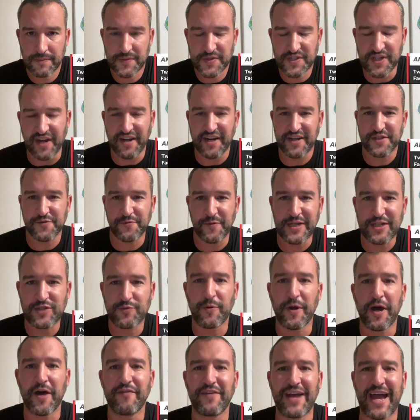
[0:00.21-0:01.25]
Sunday's week
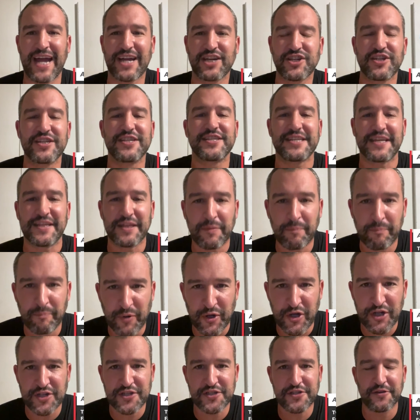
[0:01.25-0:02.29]
12 action is in the
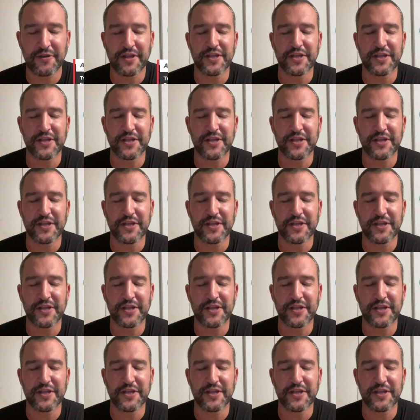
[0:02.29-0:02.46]
books, so